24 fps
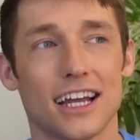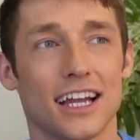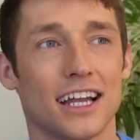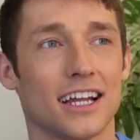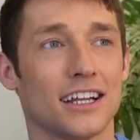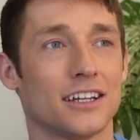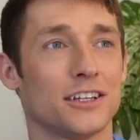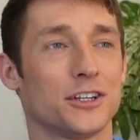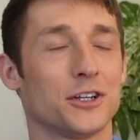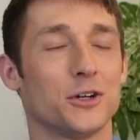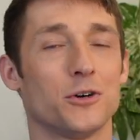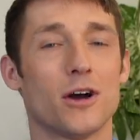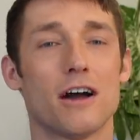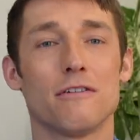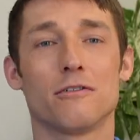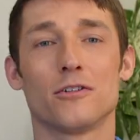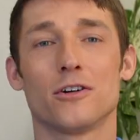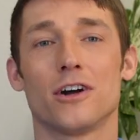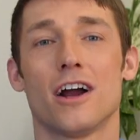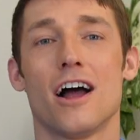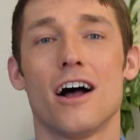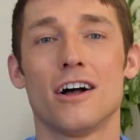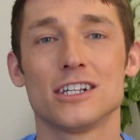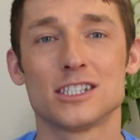and
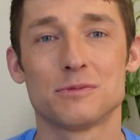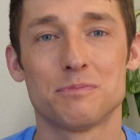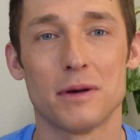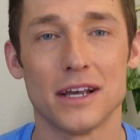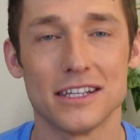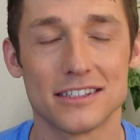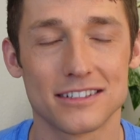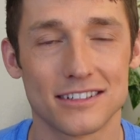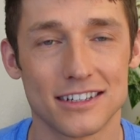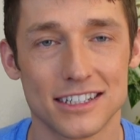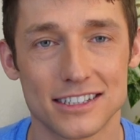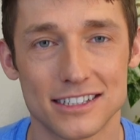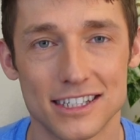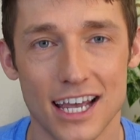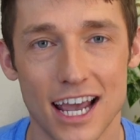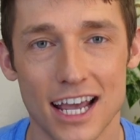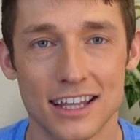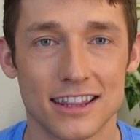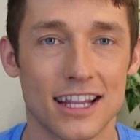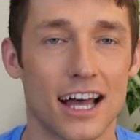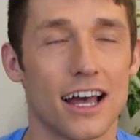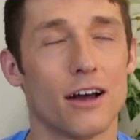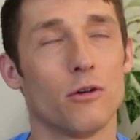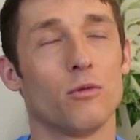whoever else basically
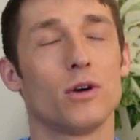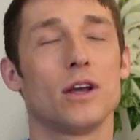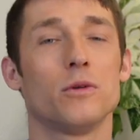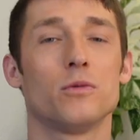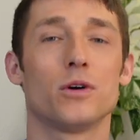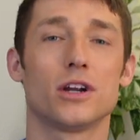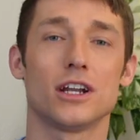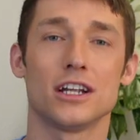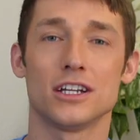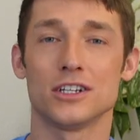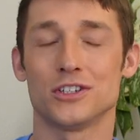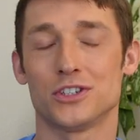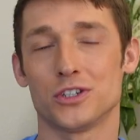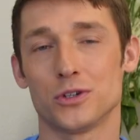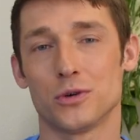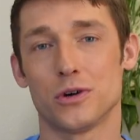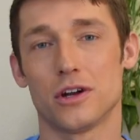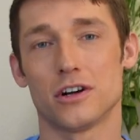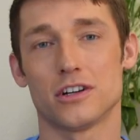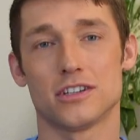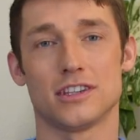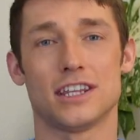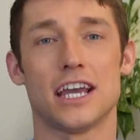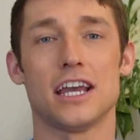saying that we wouldn't do it
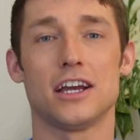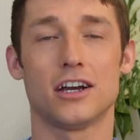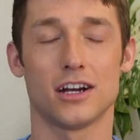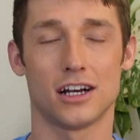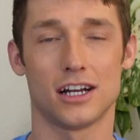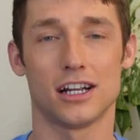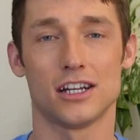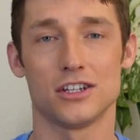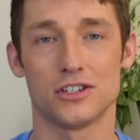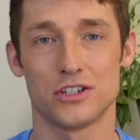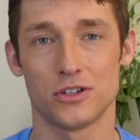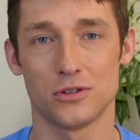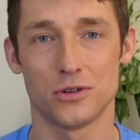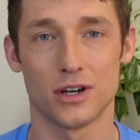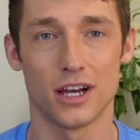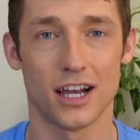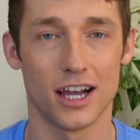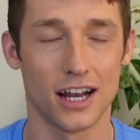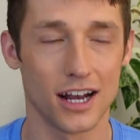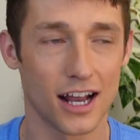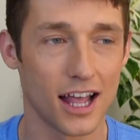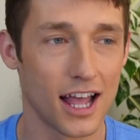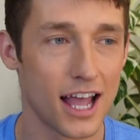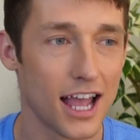or they couldn't do
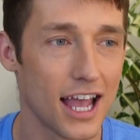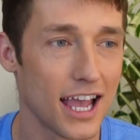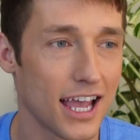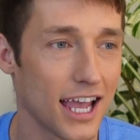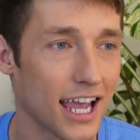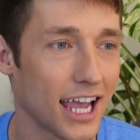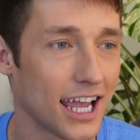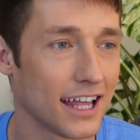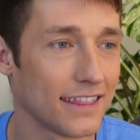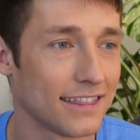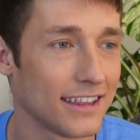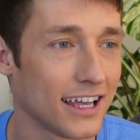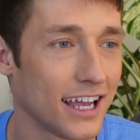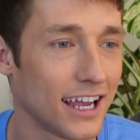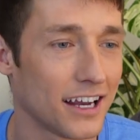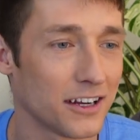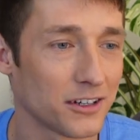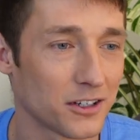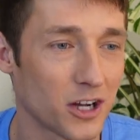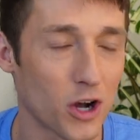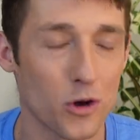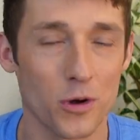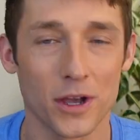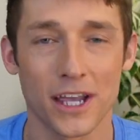it. And
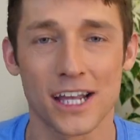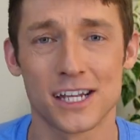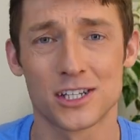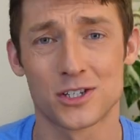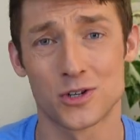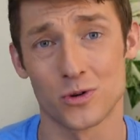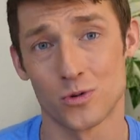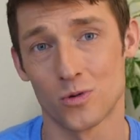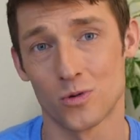then going into